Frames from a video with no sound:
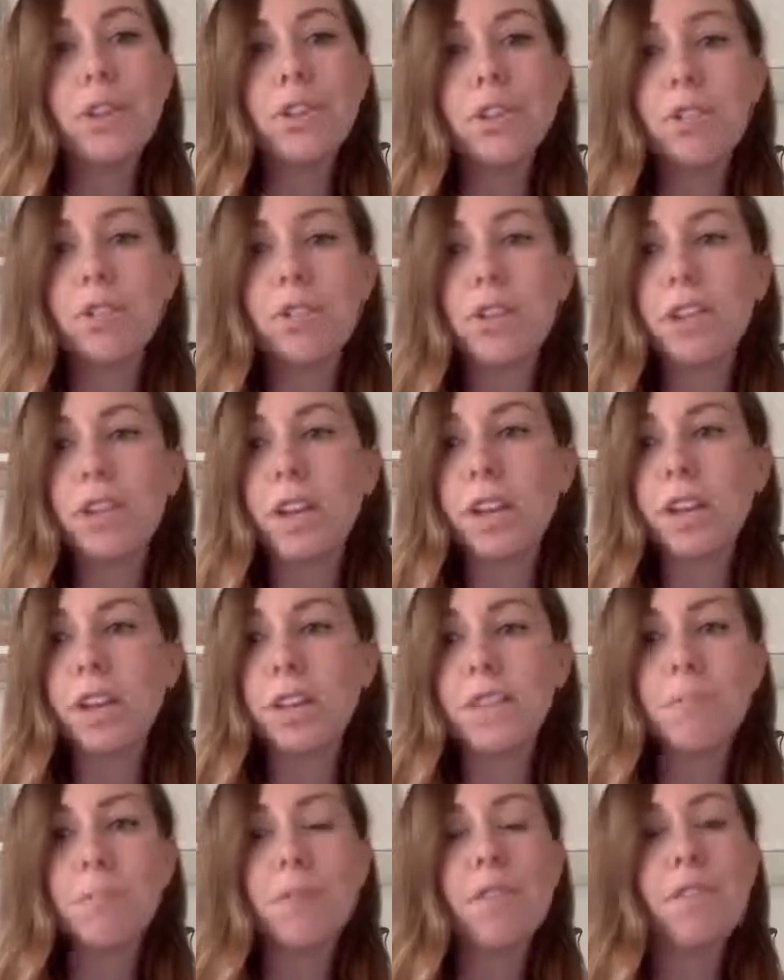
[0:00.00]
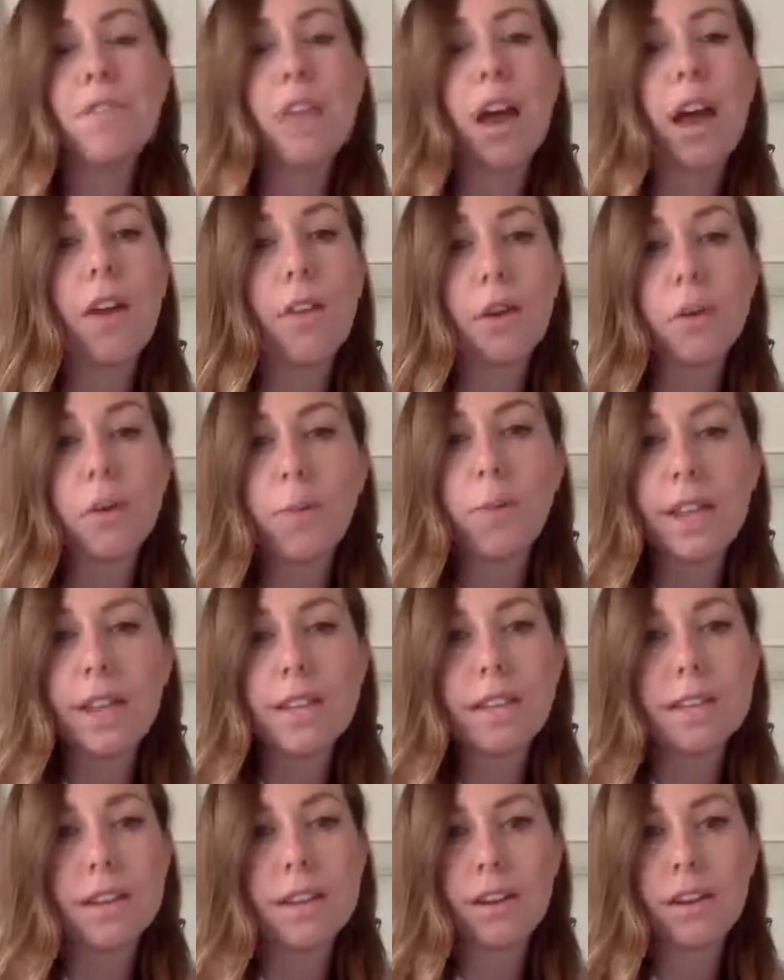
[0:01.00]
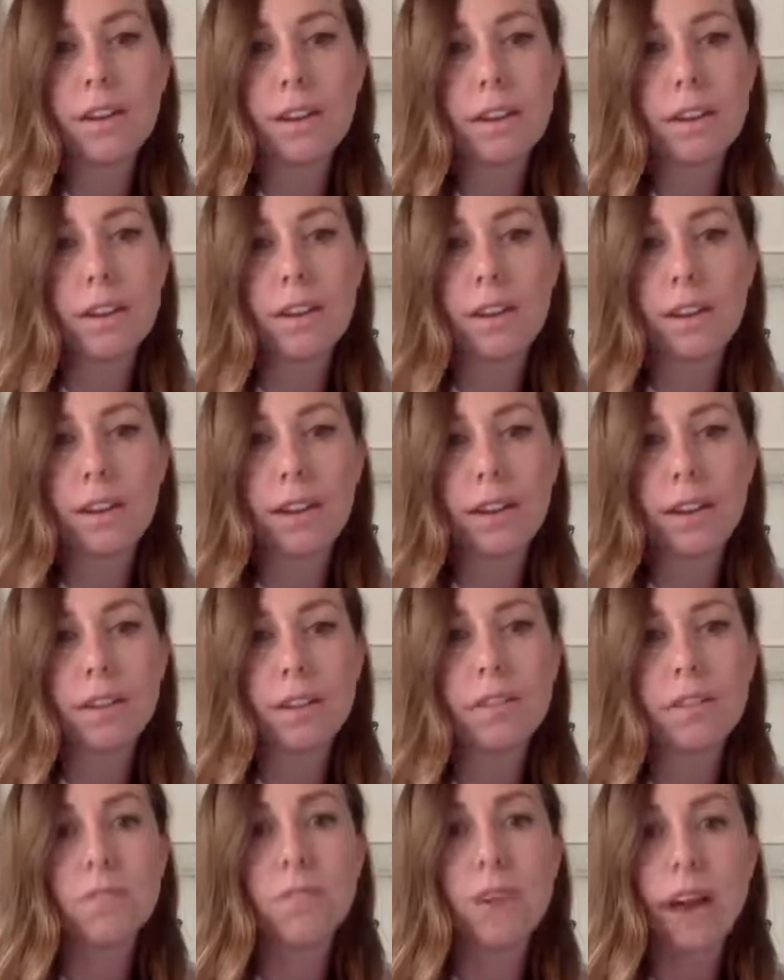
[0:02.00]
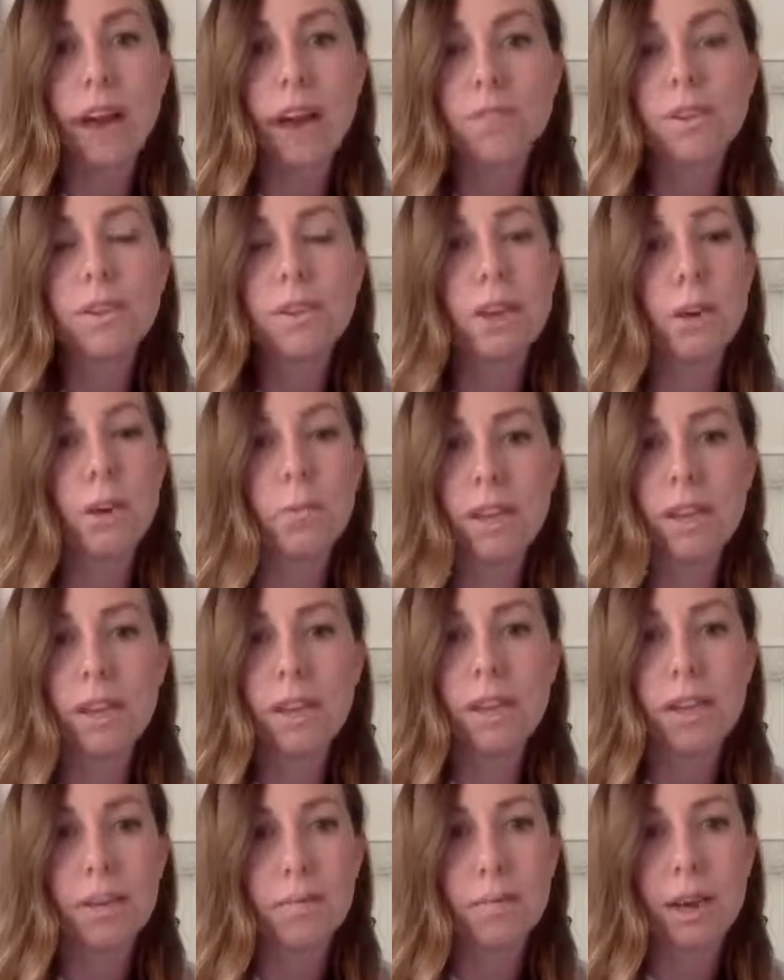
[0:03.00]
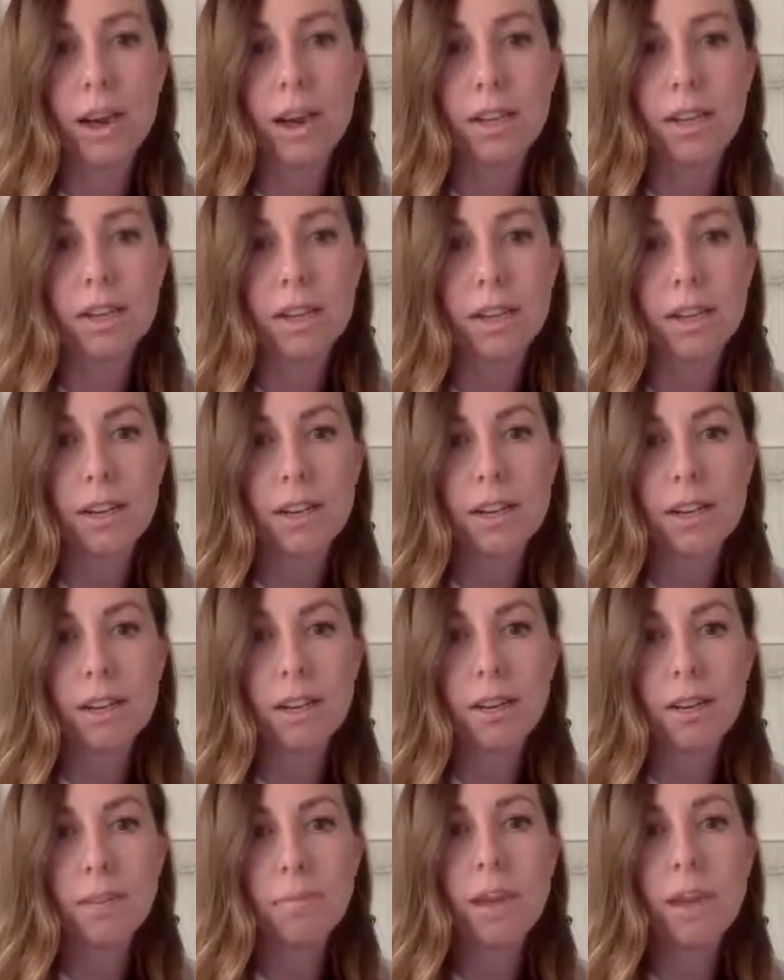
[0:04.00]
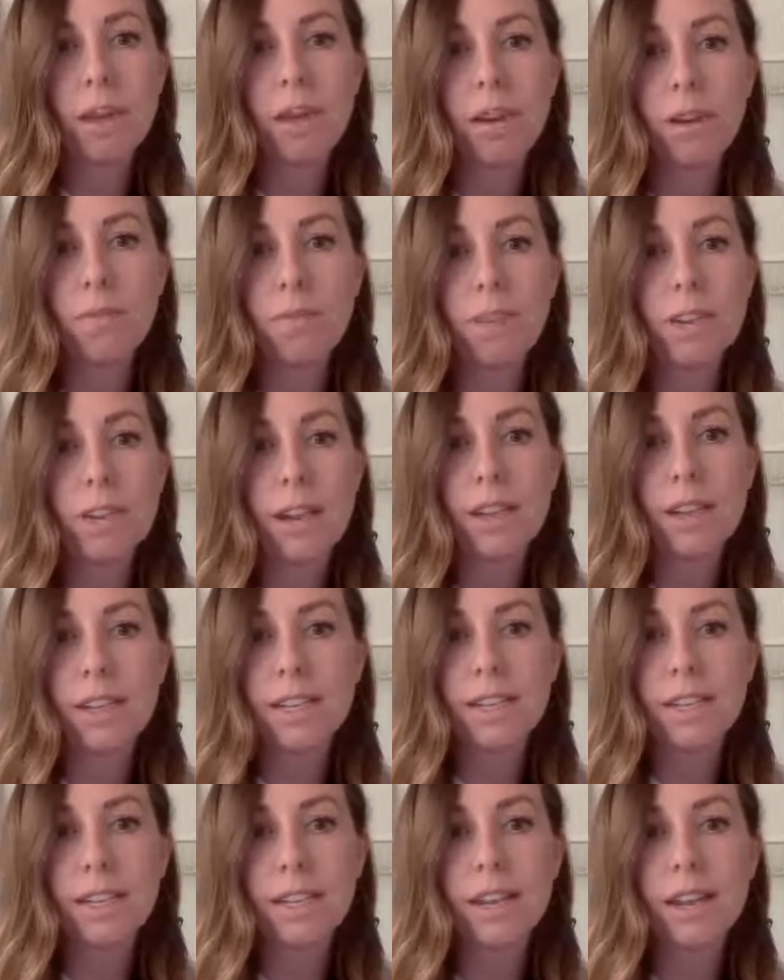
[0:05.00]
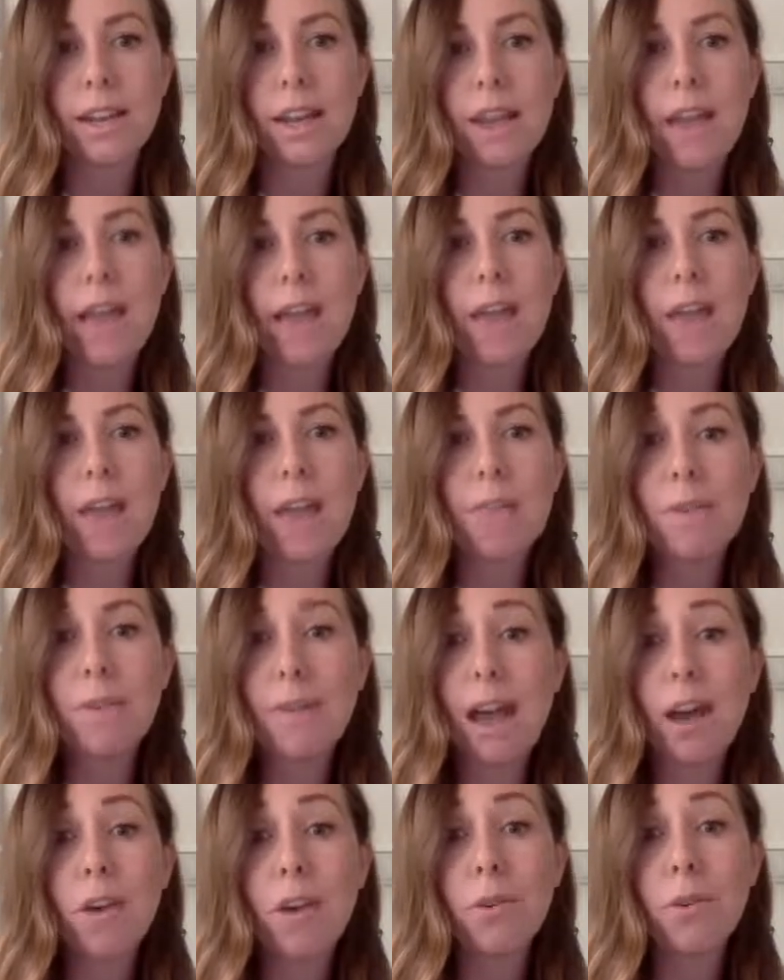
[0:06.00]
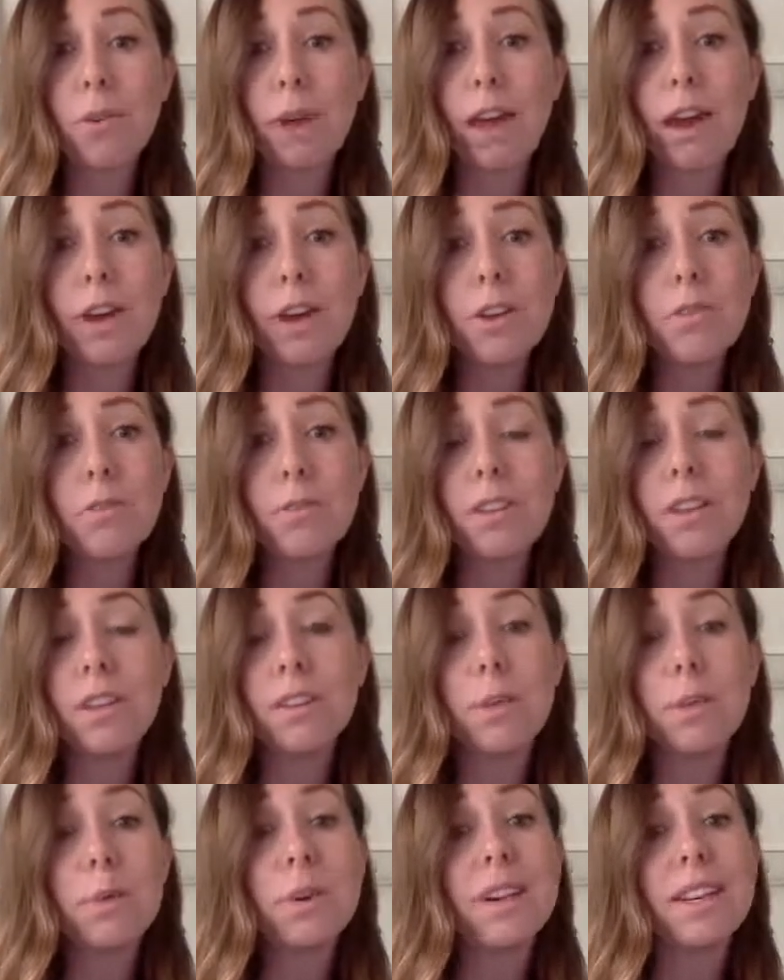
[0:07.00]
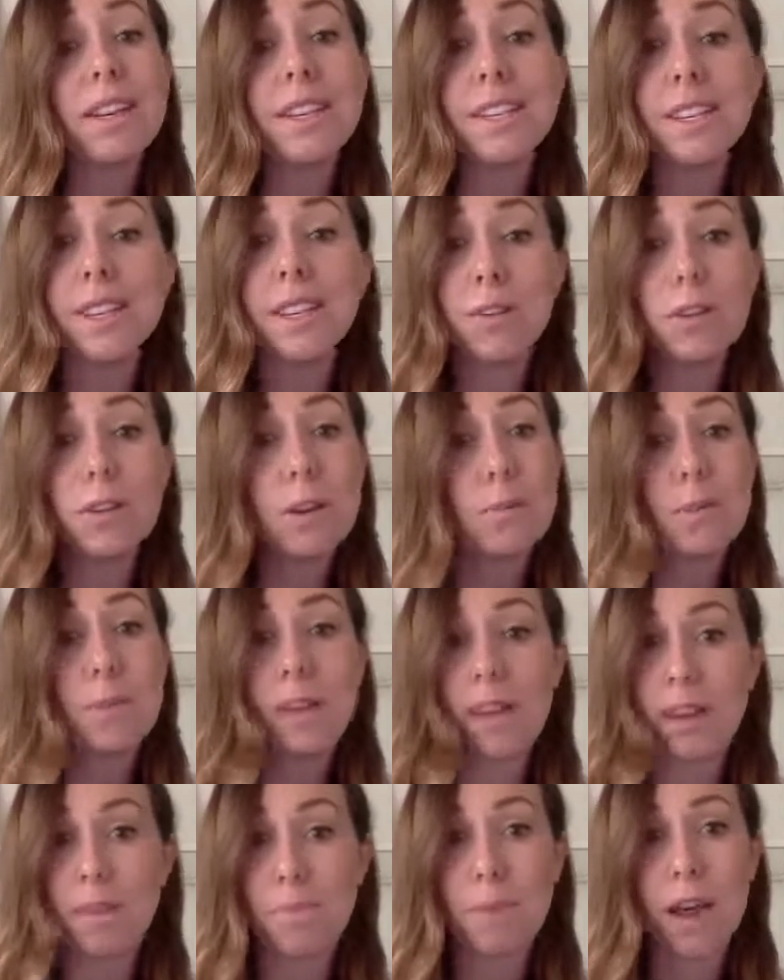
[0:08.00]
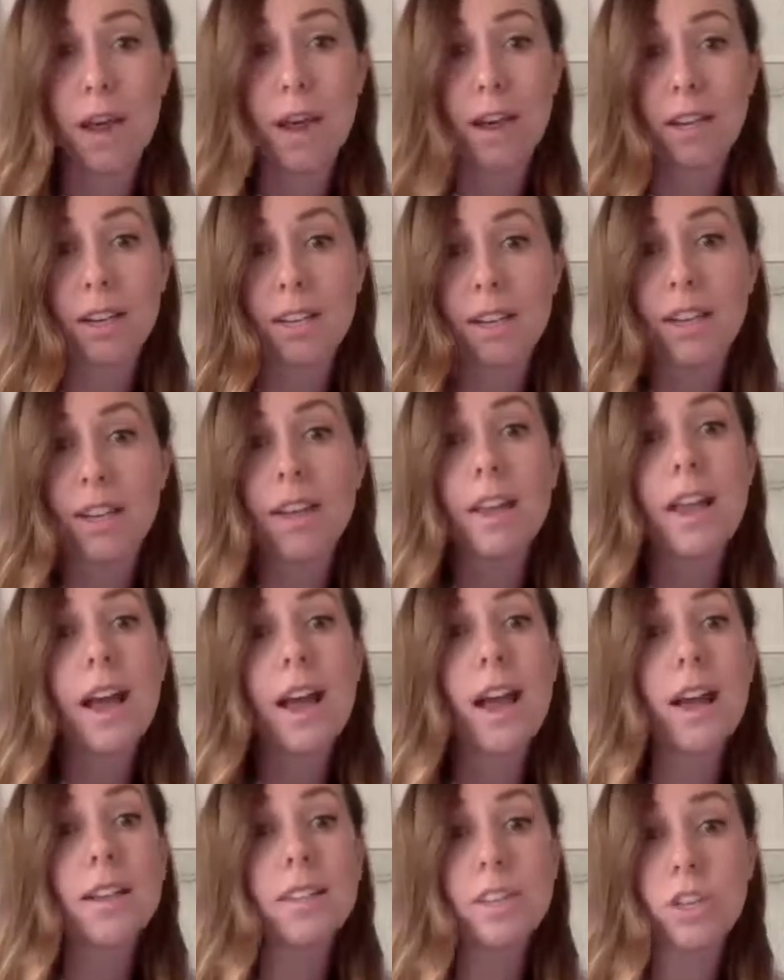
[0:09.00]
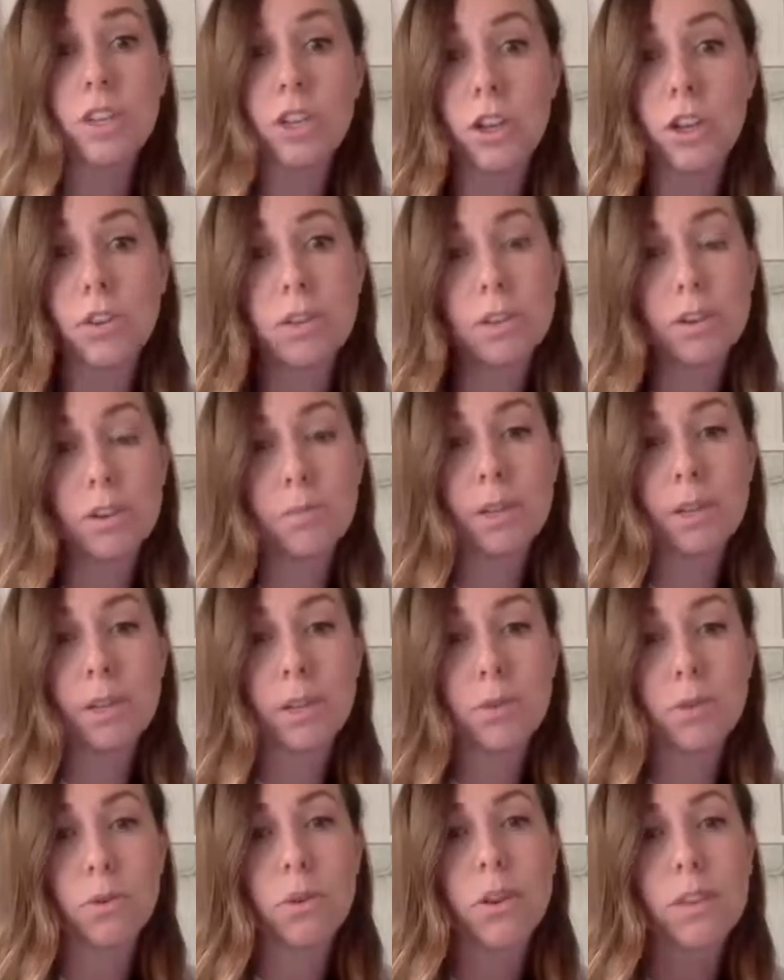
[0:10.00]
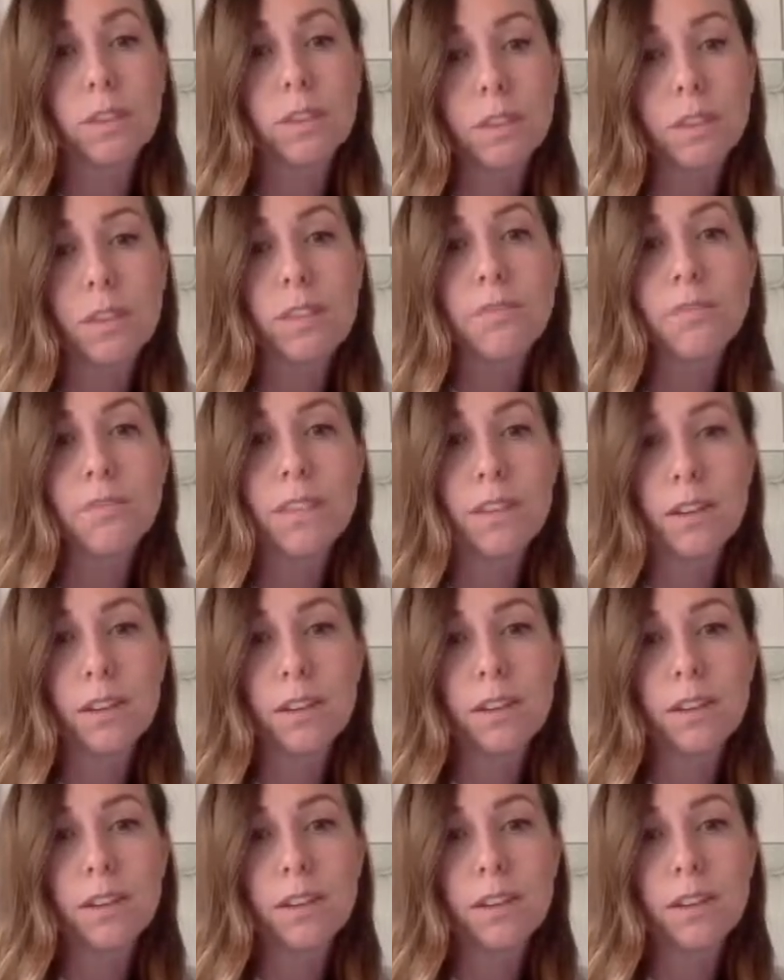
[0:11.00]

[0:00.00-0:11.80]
you share some of the other ways that you're hearing survivors are being impacted by COVID-19, and maybe how you think they will continue to be impacted as the shelter-in-place orders are lifted?